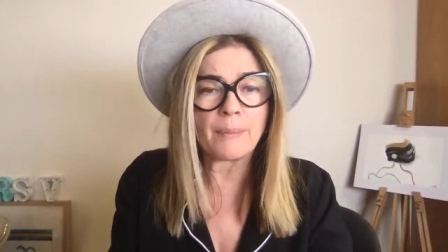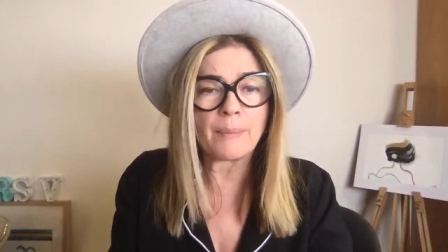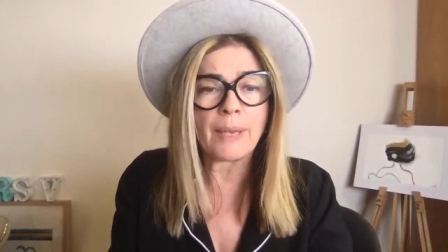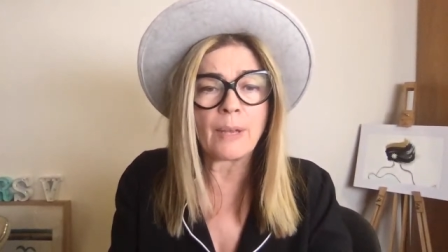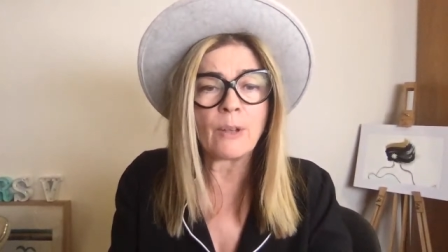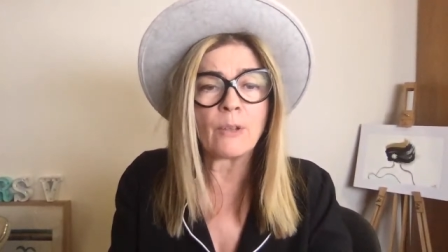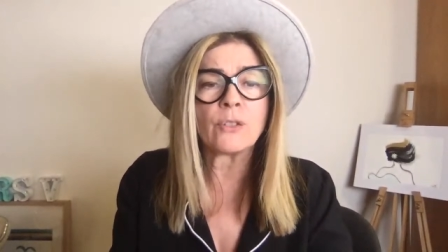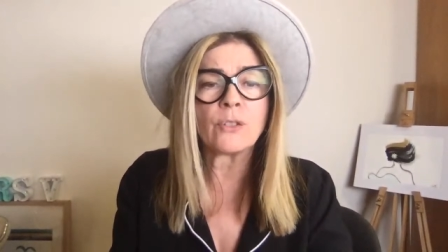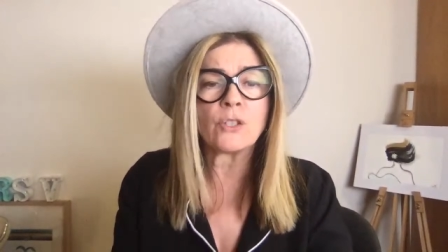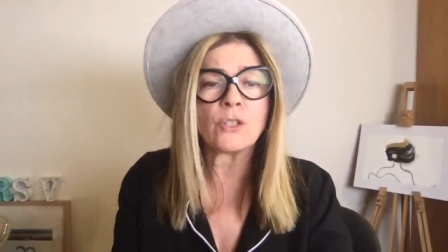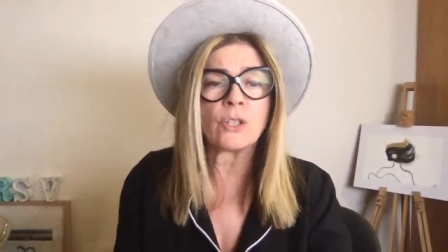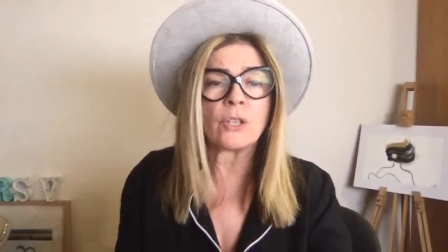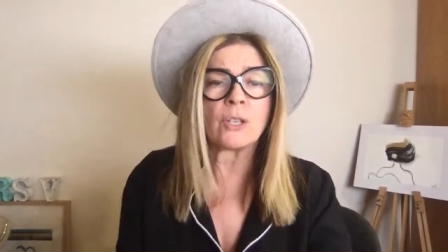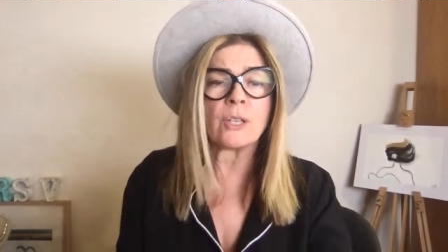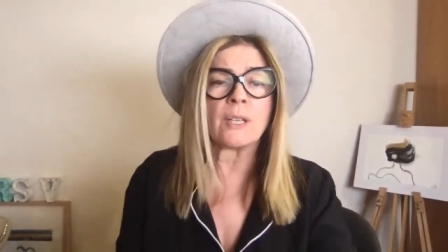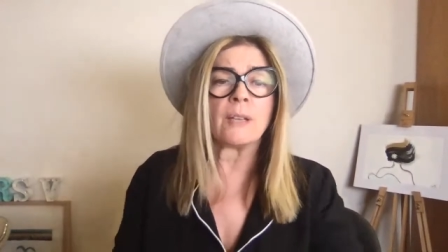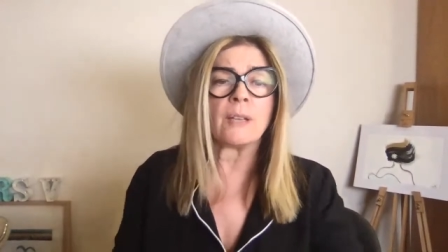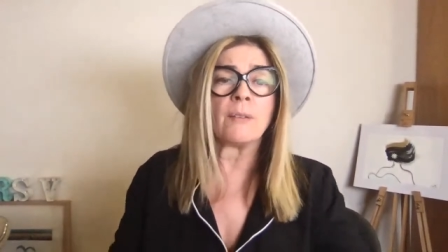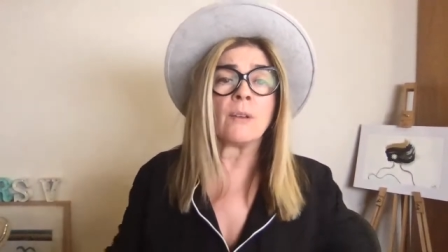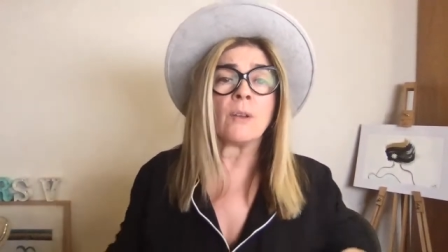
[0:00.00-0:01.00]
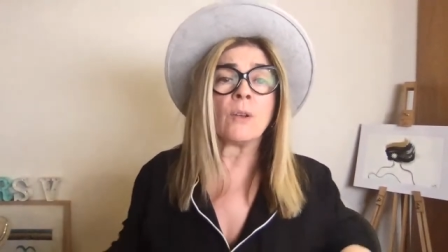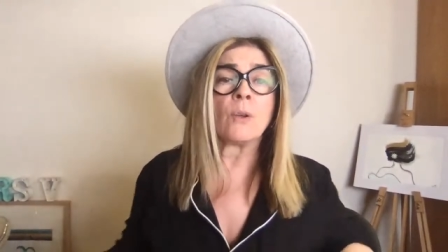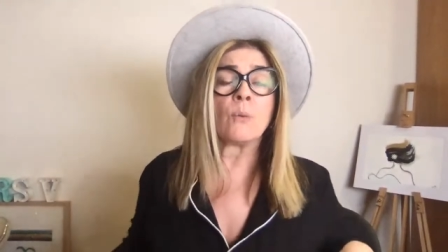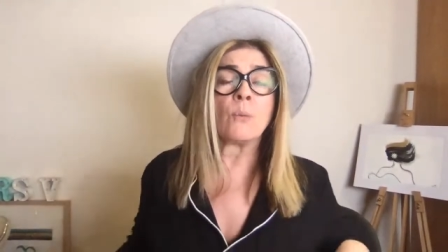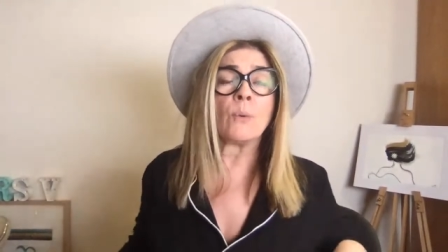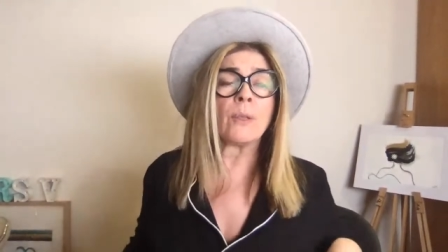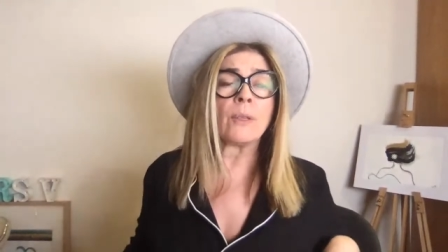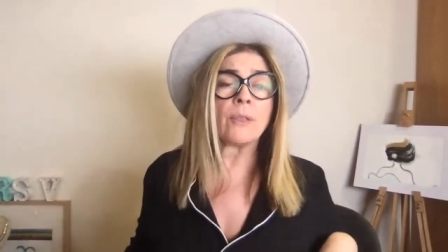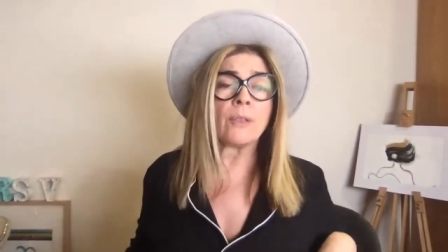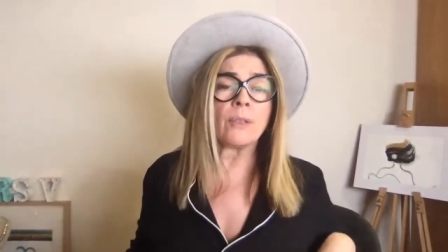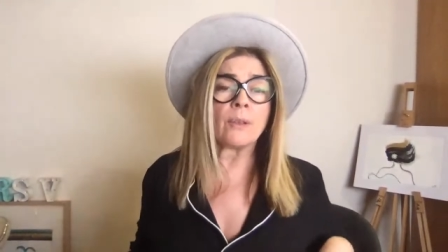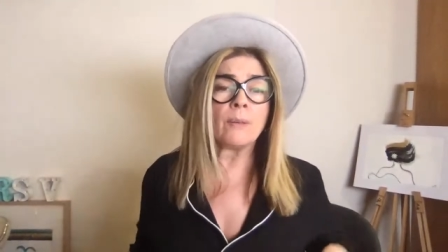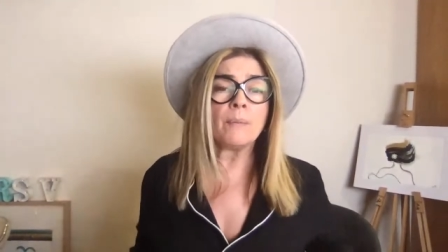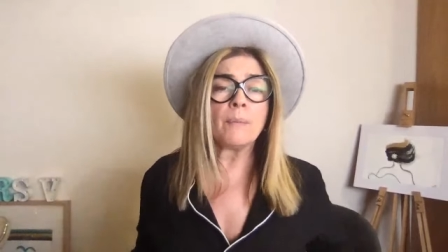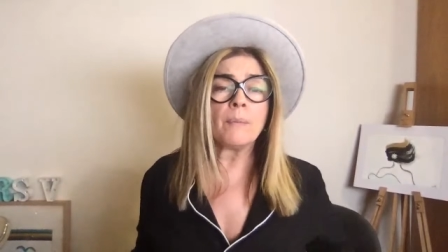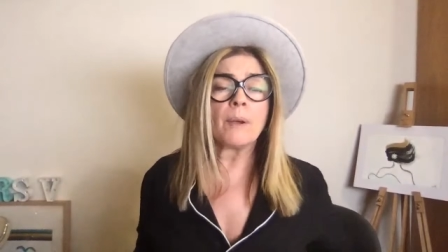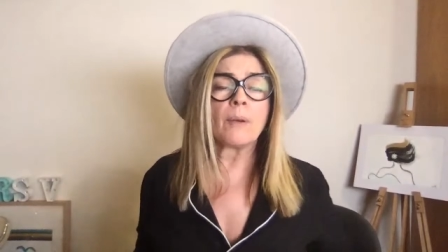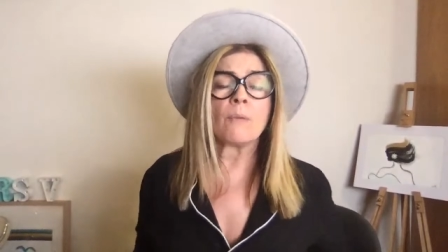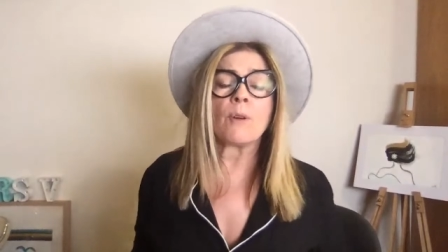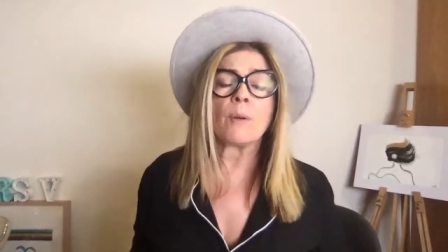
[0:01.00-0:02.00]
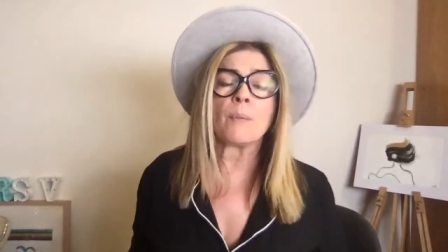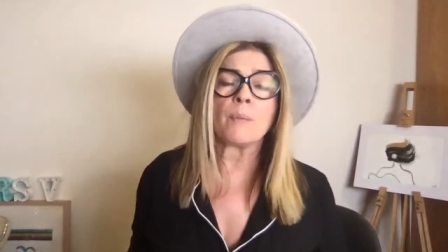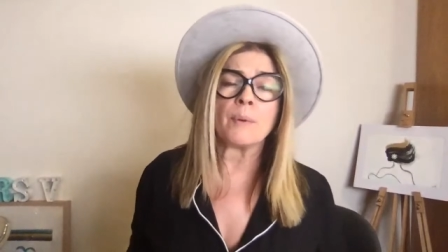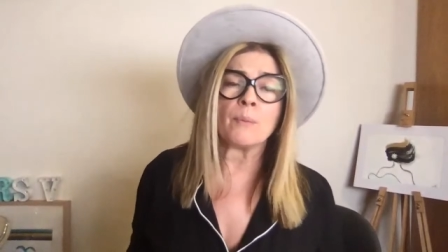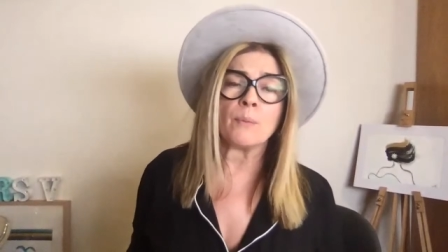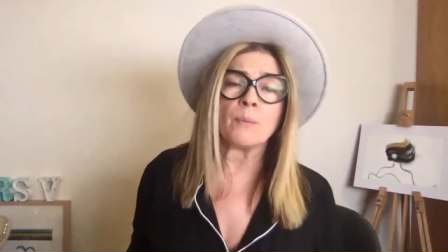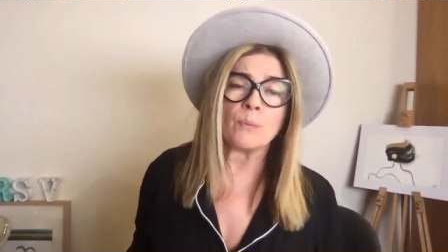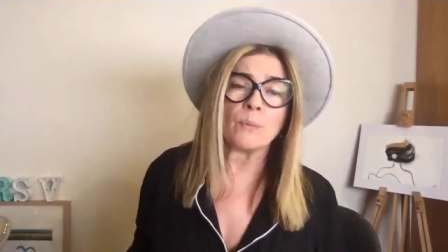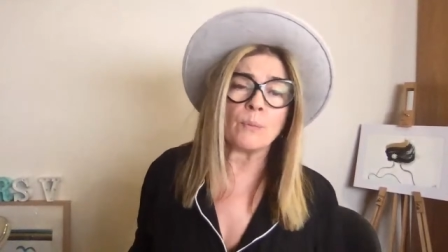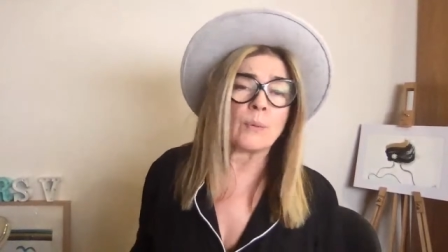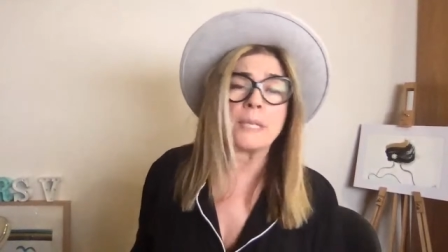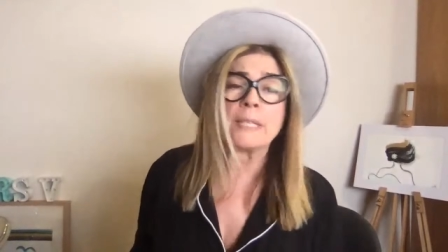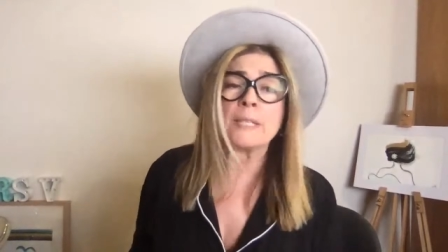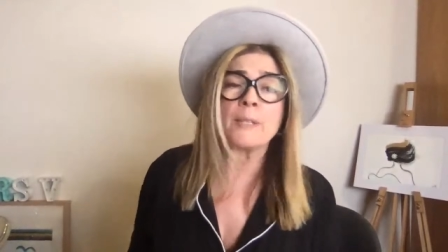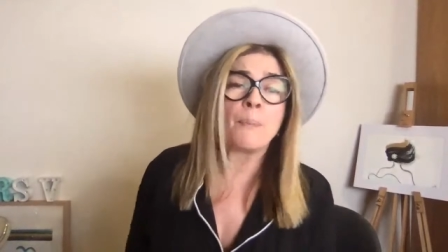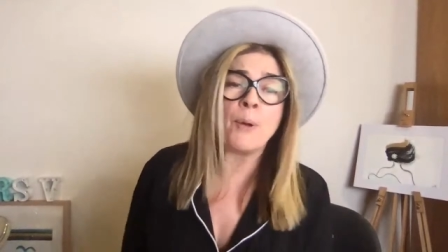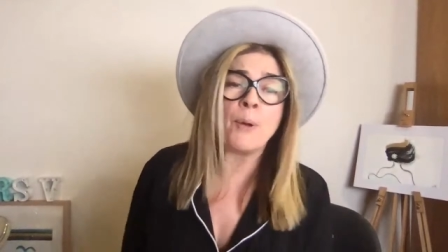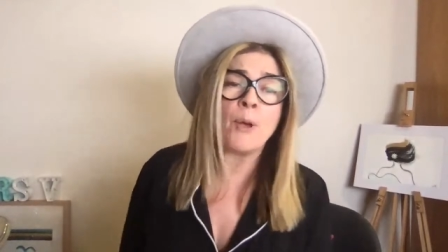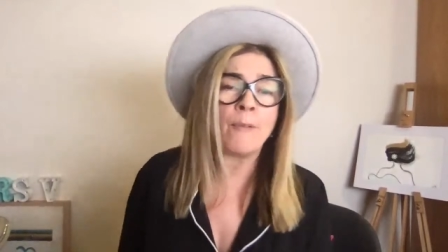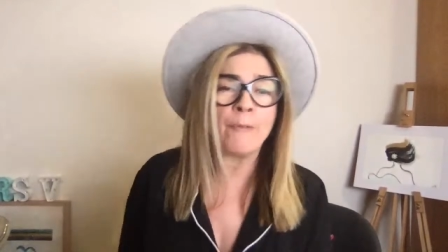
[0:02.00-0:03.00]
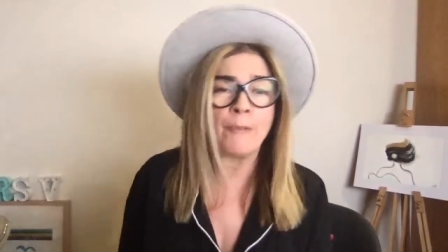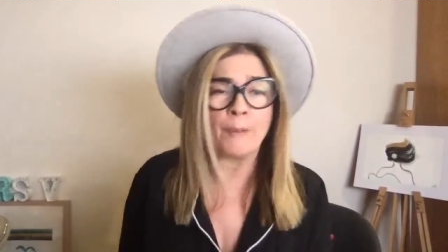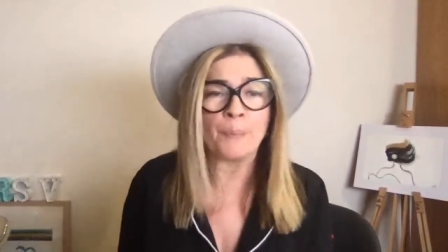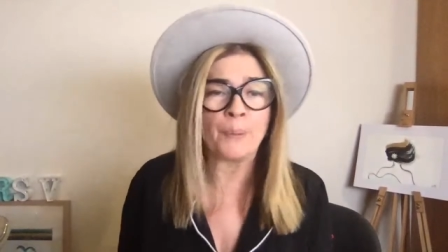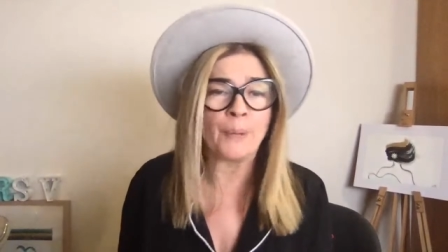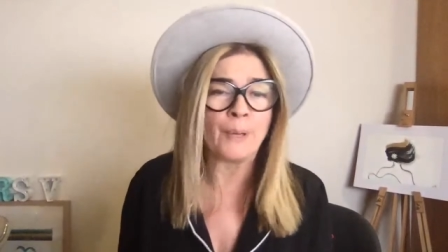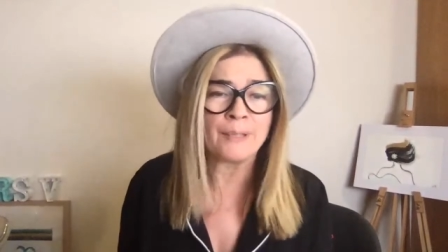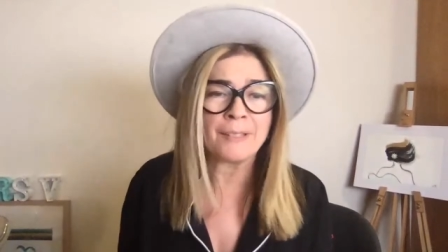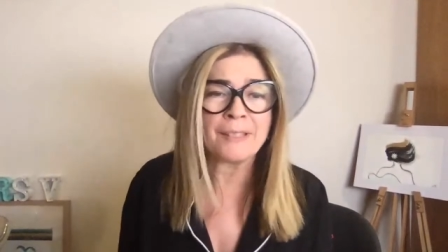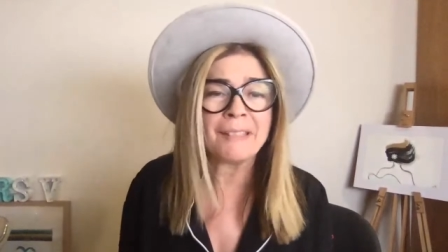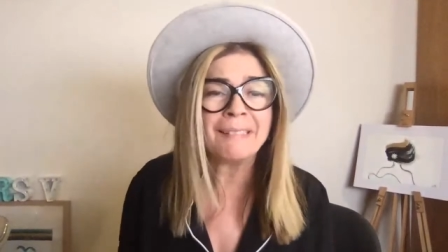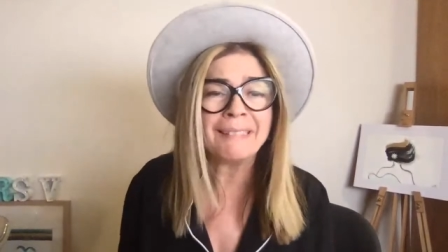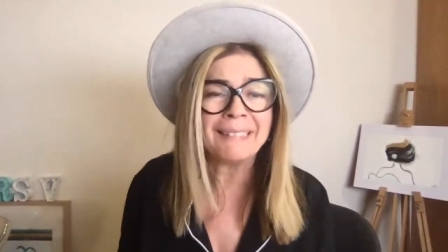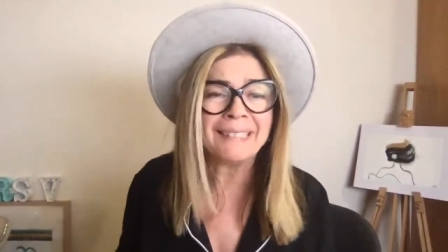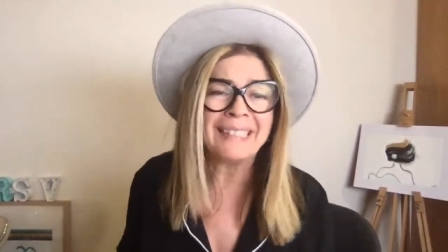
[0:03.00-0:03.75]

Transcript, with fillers: health journey with them, Robyn is the perfect person.